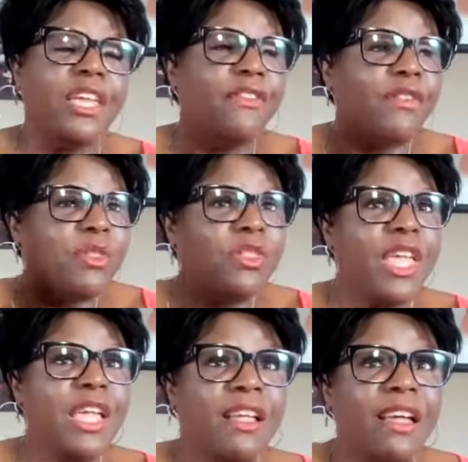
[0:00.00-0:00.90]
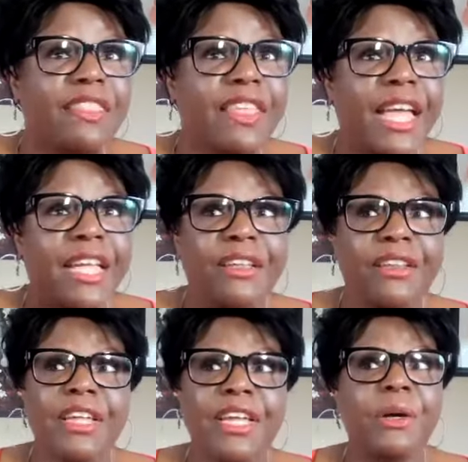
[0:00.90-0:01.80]
If you think that,
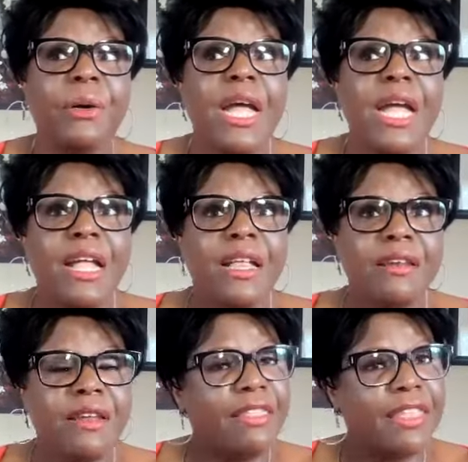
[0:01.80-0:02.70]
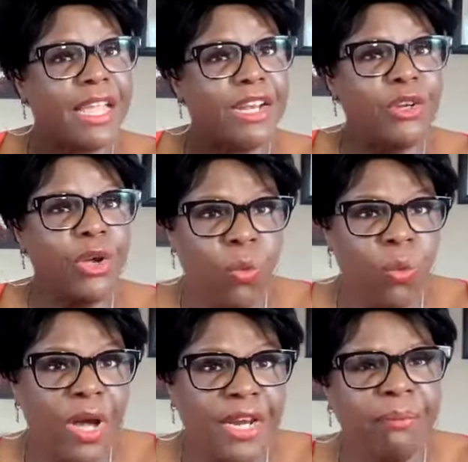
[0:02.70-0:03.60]
not that I don't
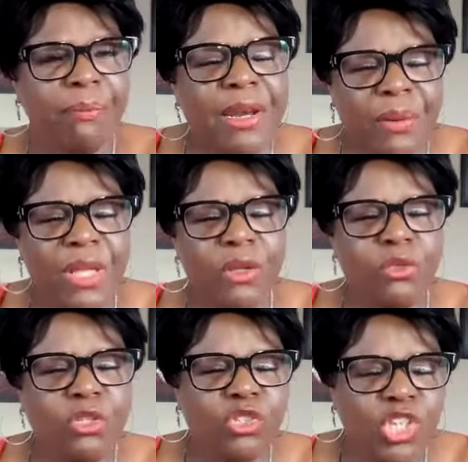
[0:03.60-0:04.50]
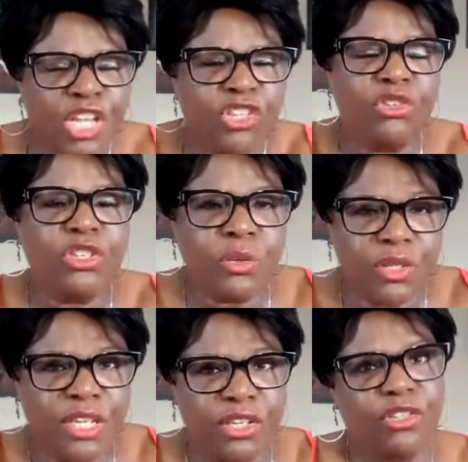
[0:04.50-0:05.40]
want it, but anyway, you change your
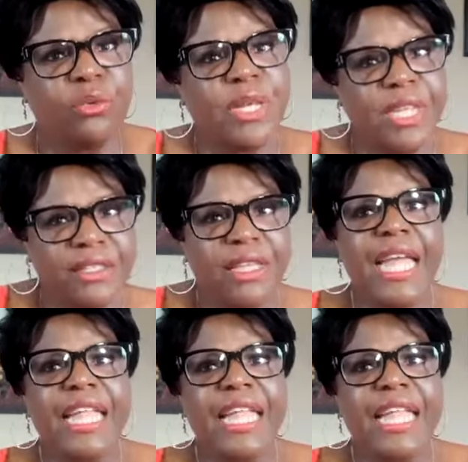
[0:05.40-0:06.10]
association with it,